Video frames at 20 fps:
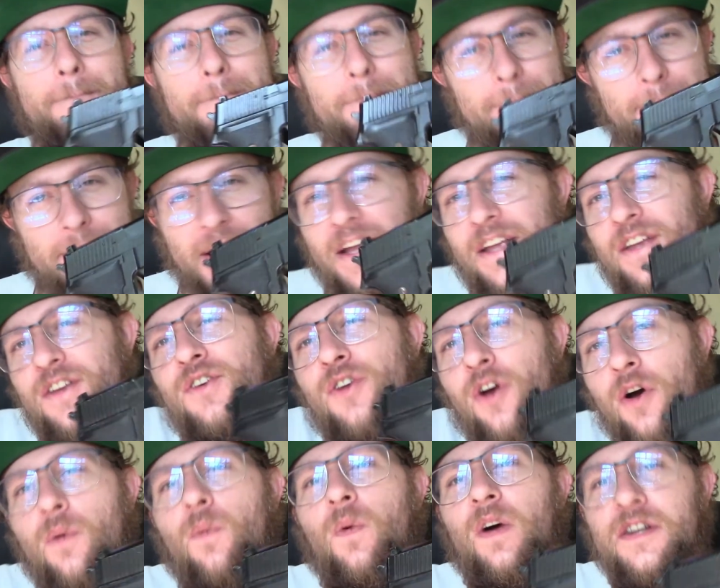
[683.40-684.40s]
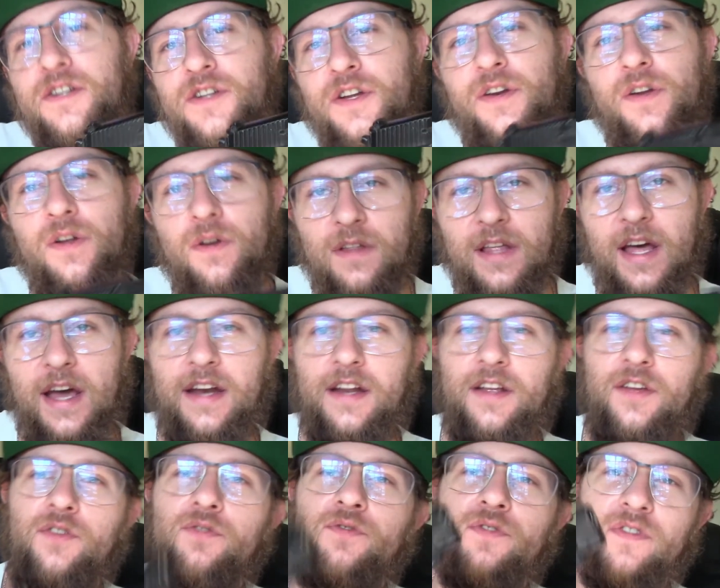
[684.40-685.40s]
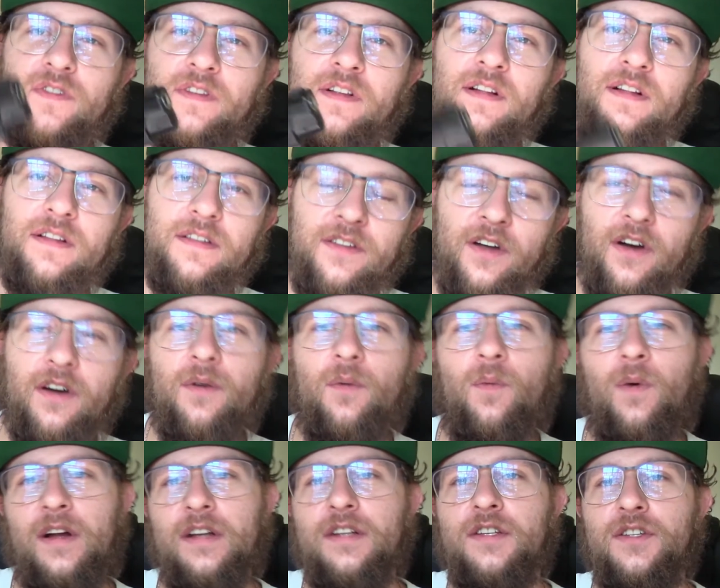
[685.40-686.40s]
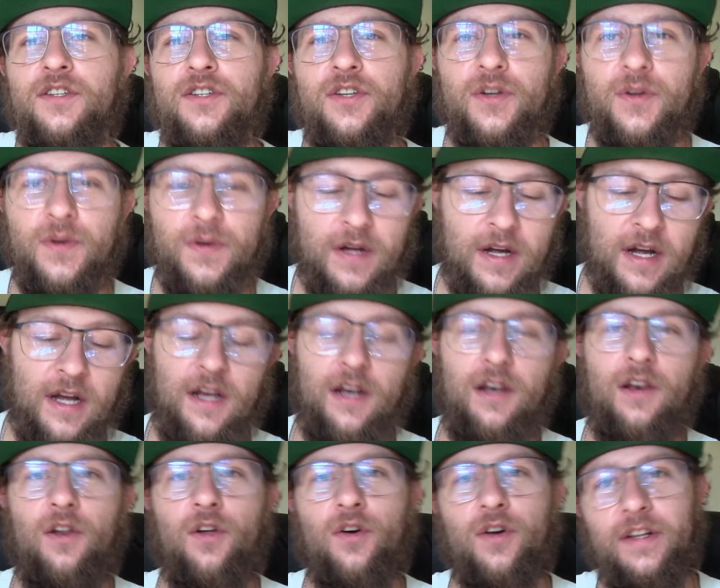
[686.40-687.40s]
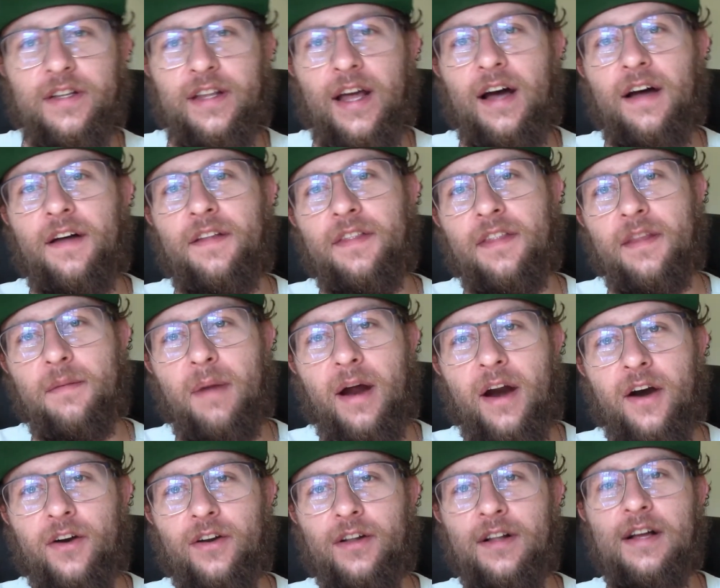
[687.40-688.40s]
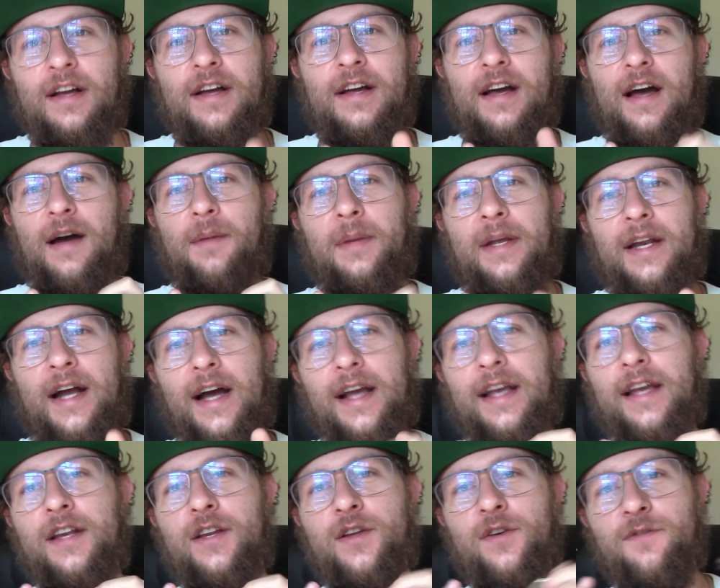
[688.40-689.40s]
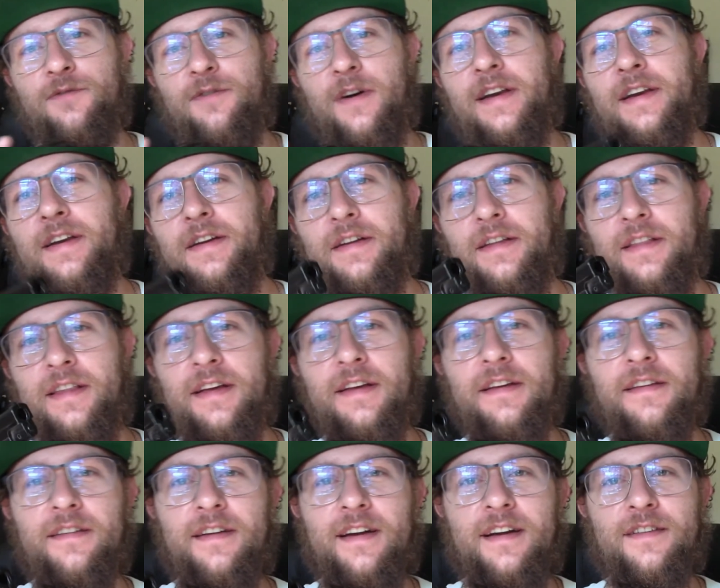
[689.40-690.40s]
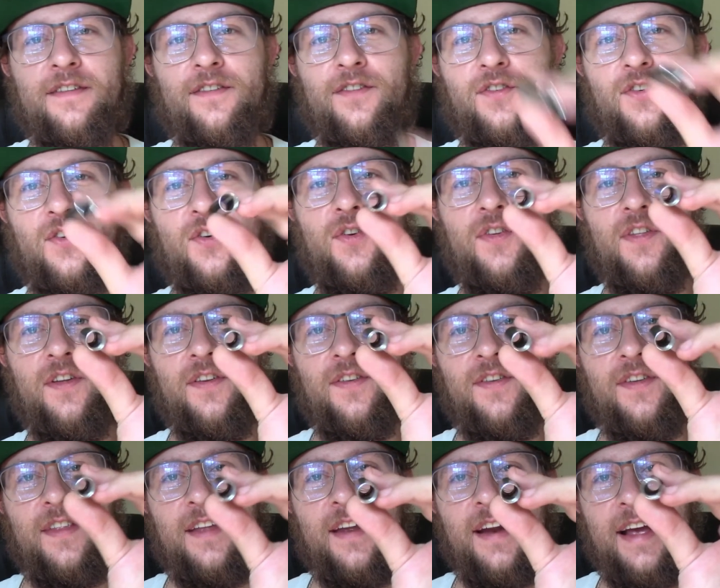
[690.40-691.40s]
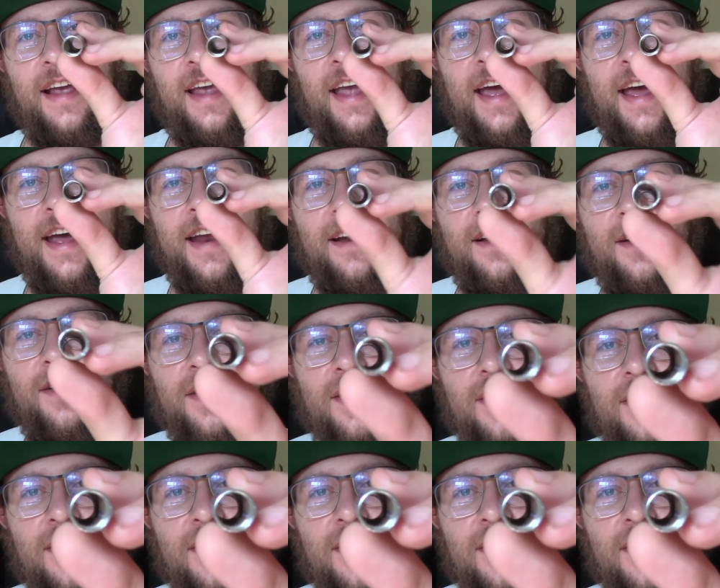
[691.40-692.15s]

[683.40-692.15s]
But you don't want to do that. You still don't want to look down the barrel. I mean, I could do fun little things and unscrew this, and then I can. Look,